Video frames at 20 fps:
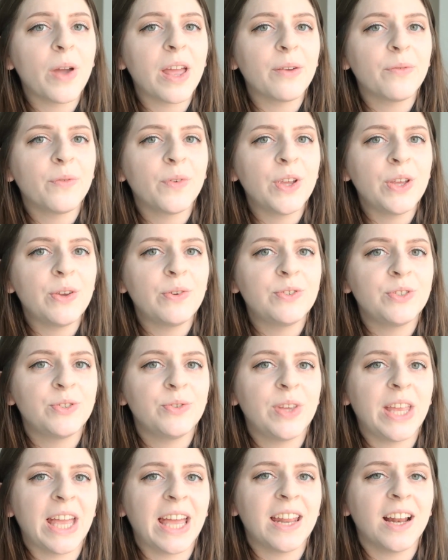way for you
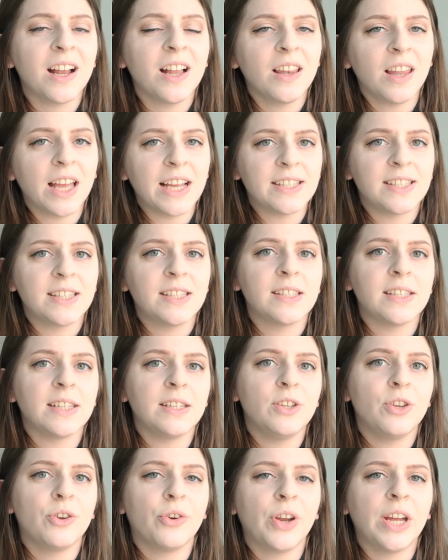to get a license
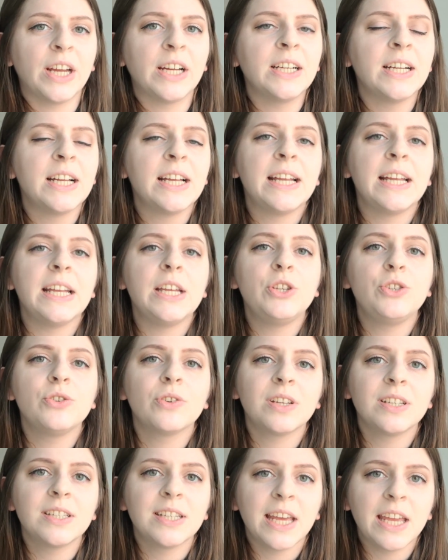in Korea is you
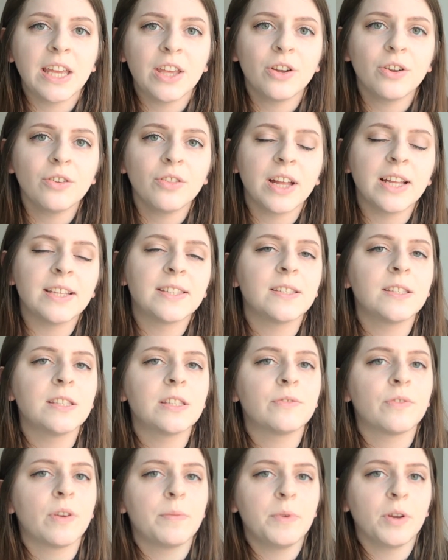can take your
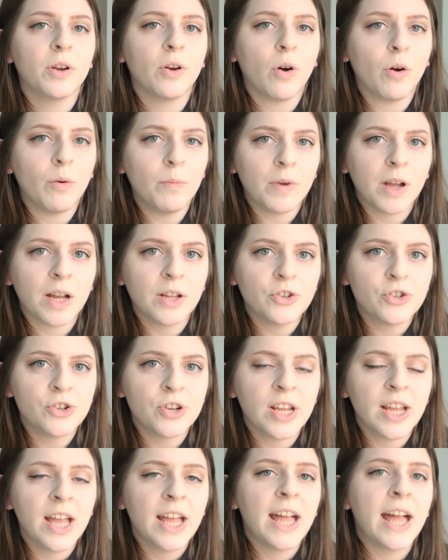license from your home
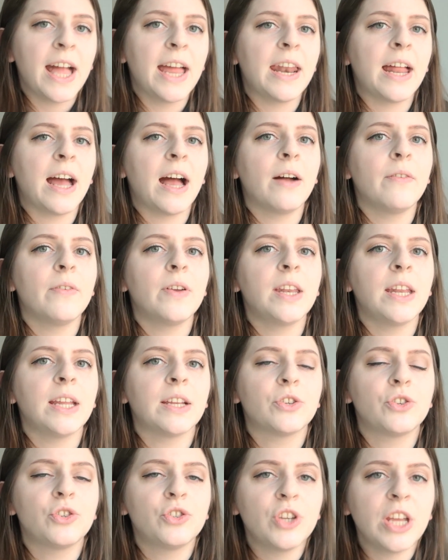country and have it
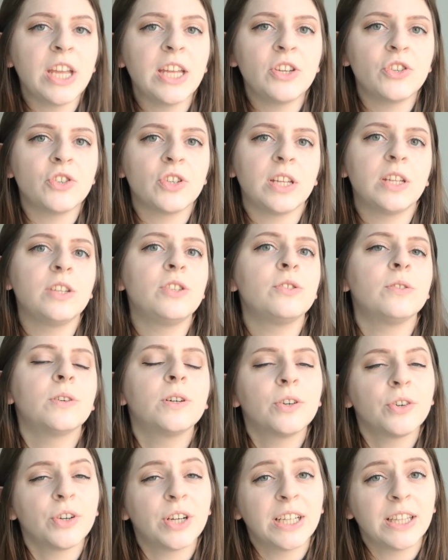exchanged into a
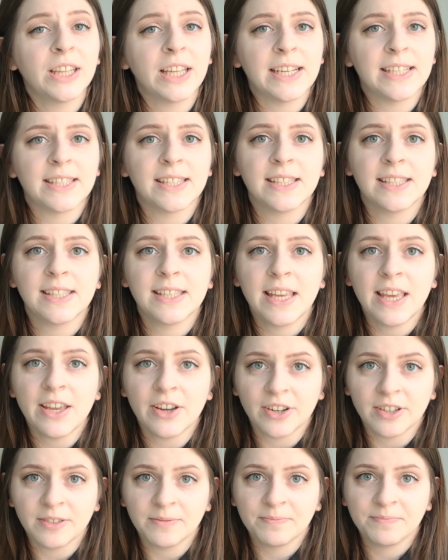Korean license
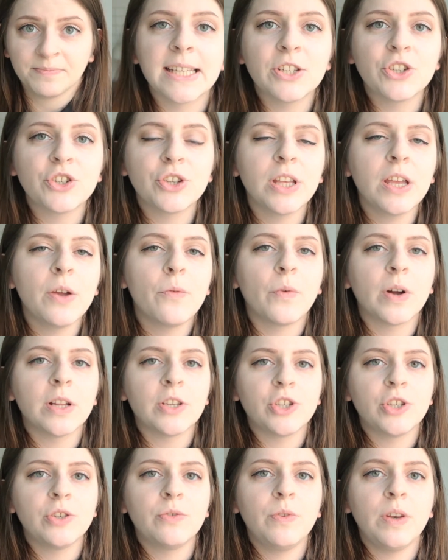here. Essentially,
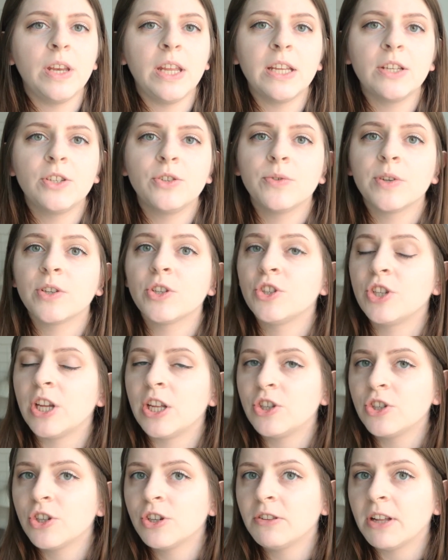what you need to
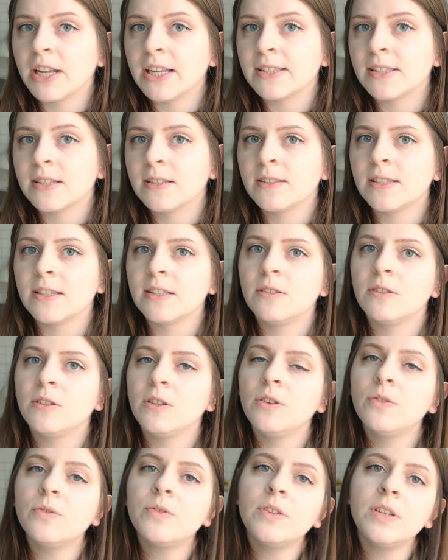exchange your license is
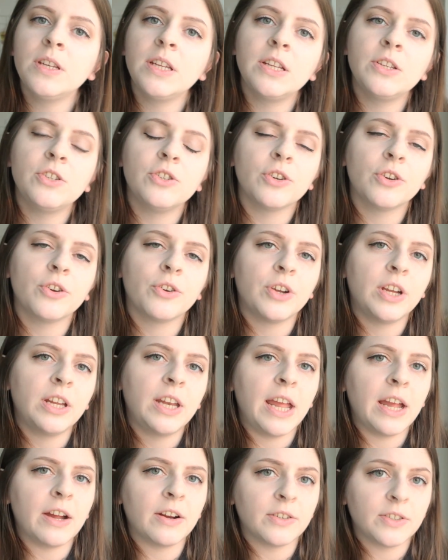you'll need your
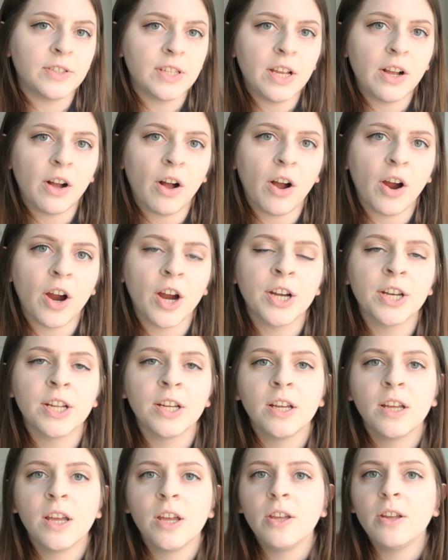Korean ARC card,
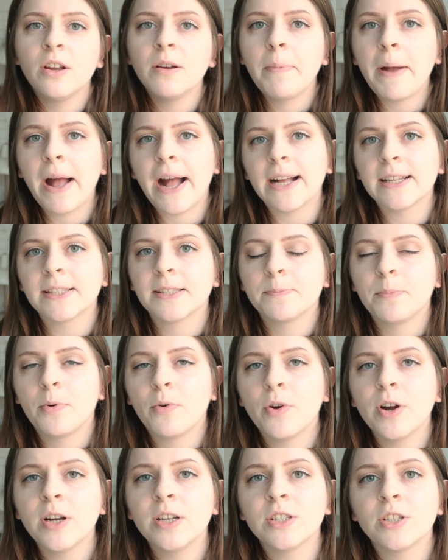your
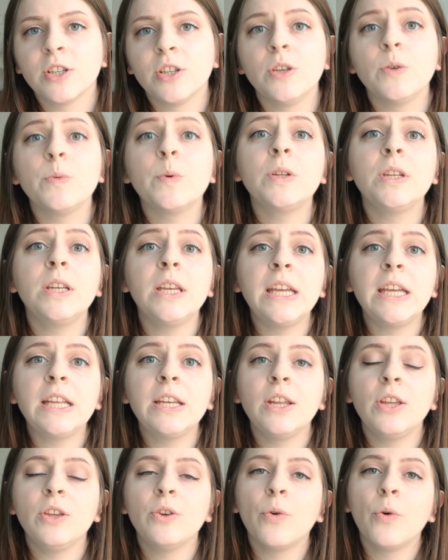passport, you will
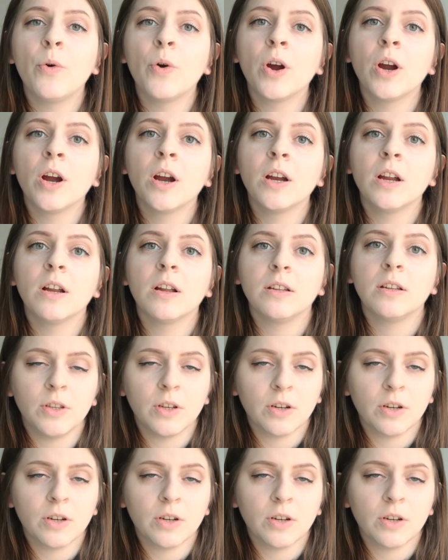need your